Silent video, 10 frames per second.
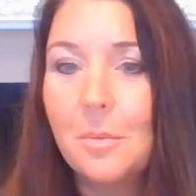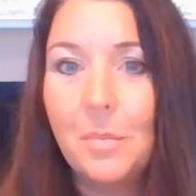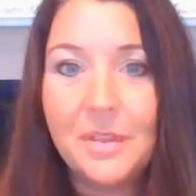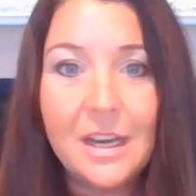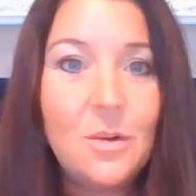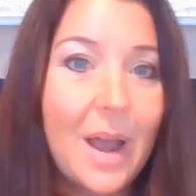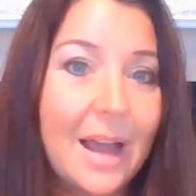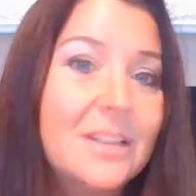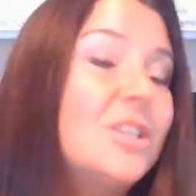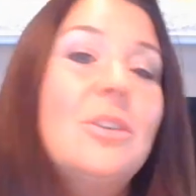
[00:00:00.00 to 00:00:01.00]
But then you
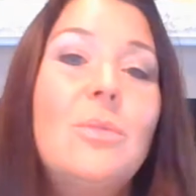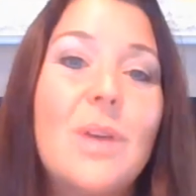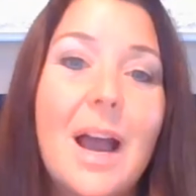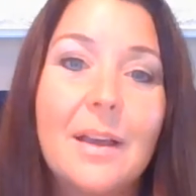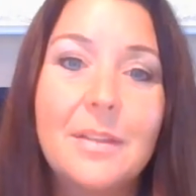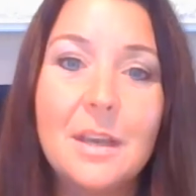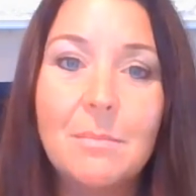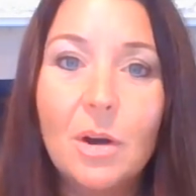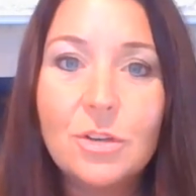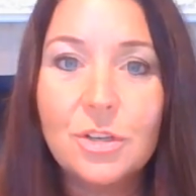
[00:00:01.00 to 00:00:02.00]
add to that the
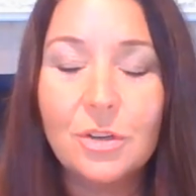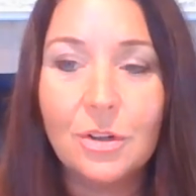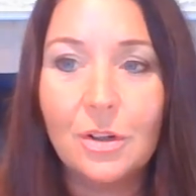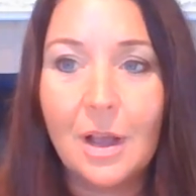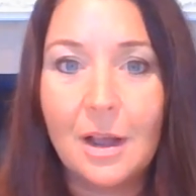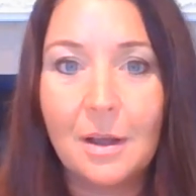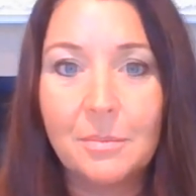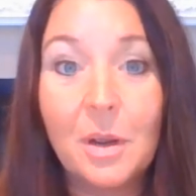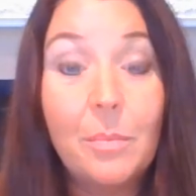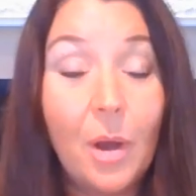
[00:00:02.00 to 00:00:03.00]
emotional
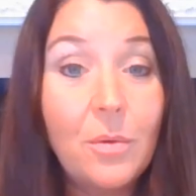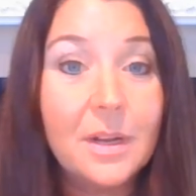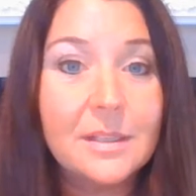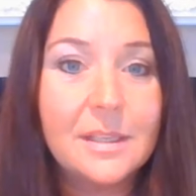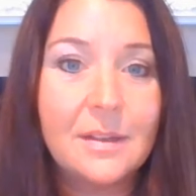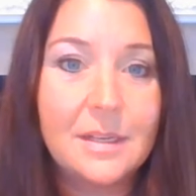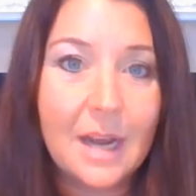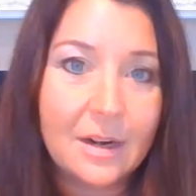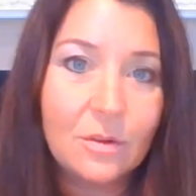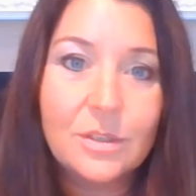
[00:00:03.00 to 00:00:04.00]
components and the
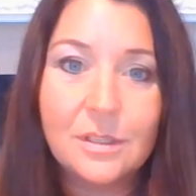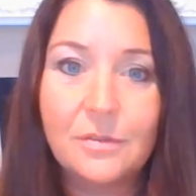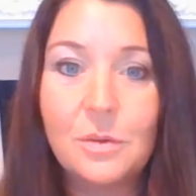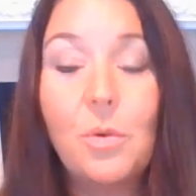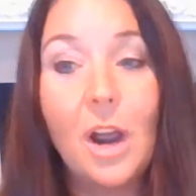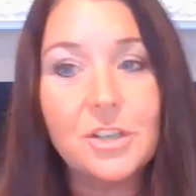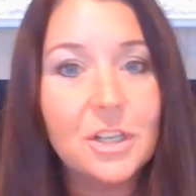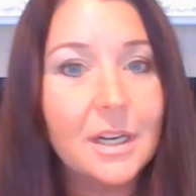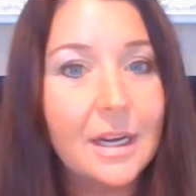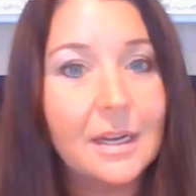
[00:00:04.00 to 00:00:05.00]
diagnosis of
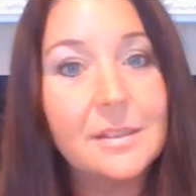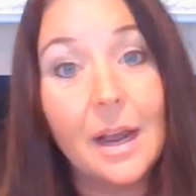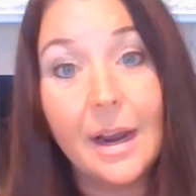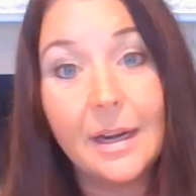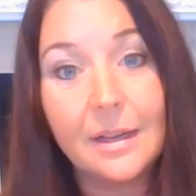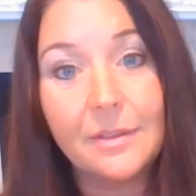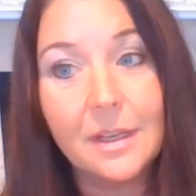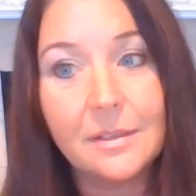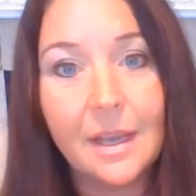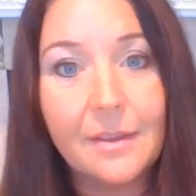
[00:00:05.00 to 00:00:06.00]
depression and anxiety and
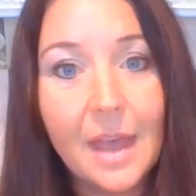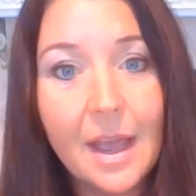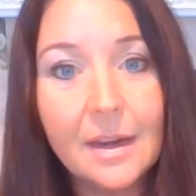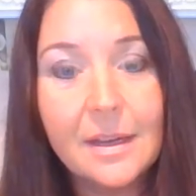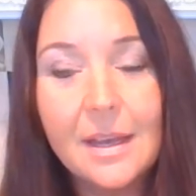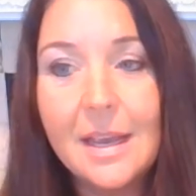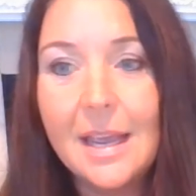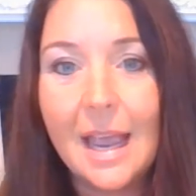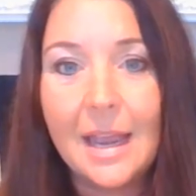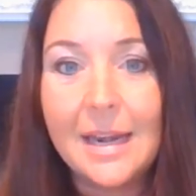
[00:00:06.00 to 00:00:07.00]
things like that.
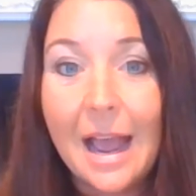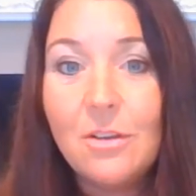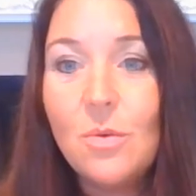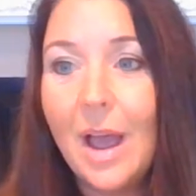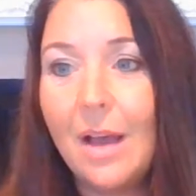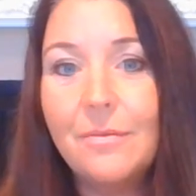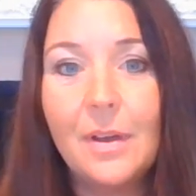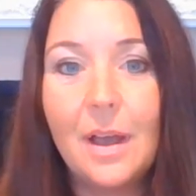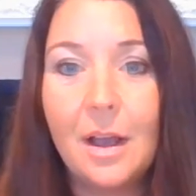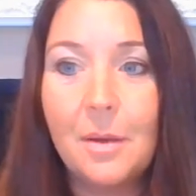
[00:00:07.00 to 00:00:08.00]
And now you have
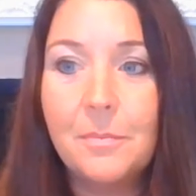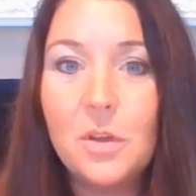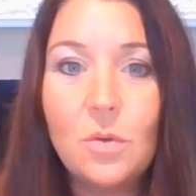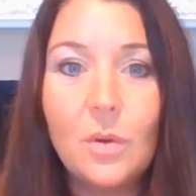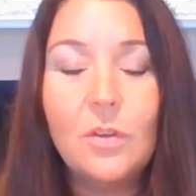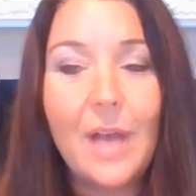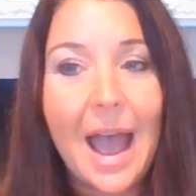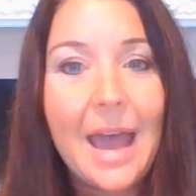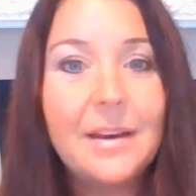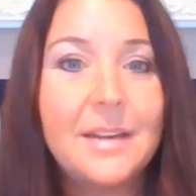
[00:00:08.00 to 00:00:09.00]
you've
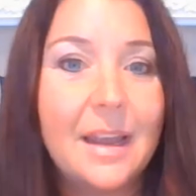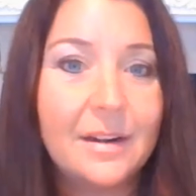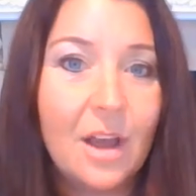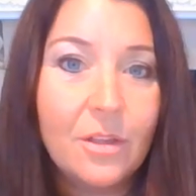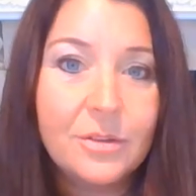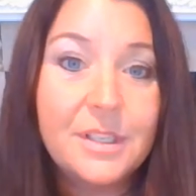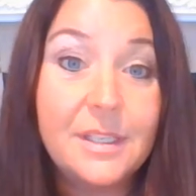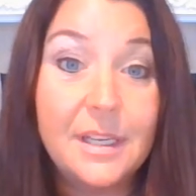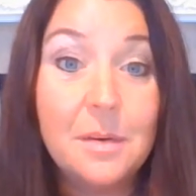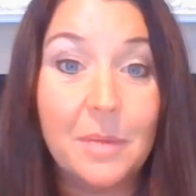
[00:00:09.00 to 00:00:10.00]
added yet another
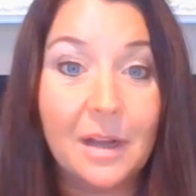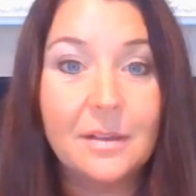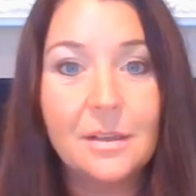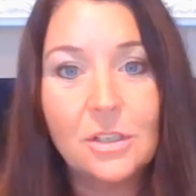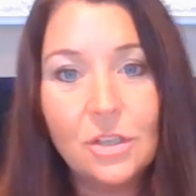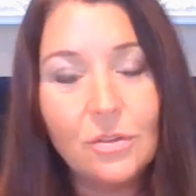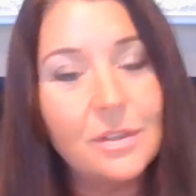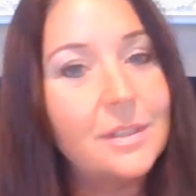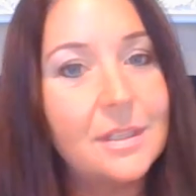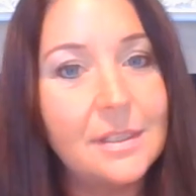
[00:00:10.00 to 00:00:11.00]
stigma to
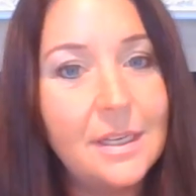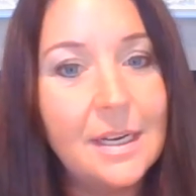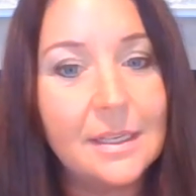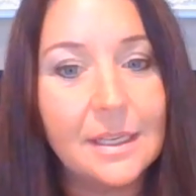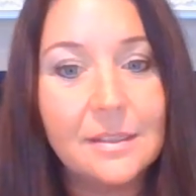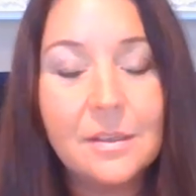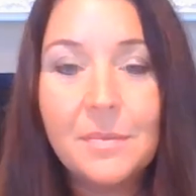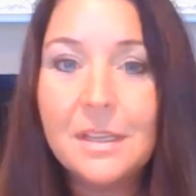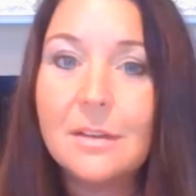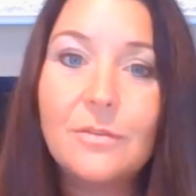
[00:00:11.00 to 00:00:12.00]
this disease, and
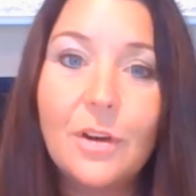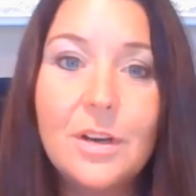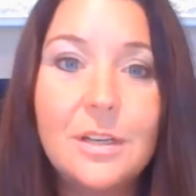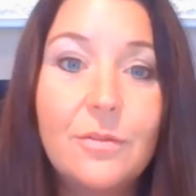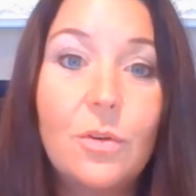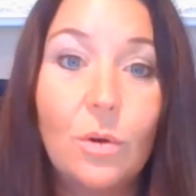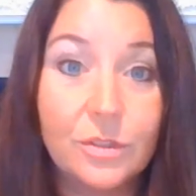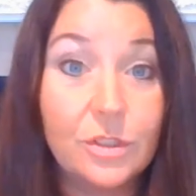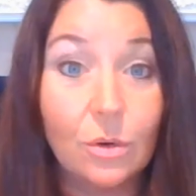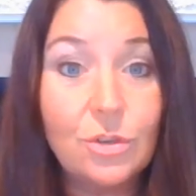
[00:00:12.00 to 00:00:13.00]
something that's very difficult
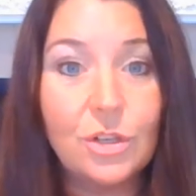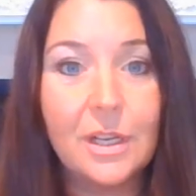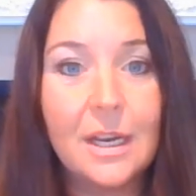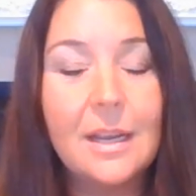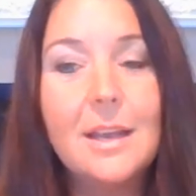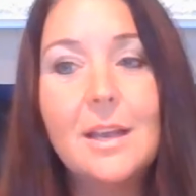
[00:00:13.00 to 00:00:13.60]
socially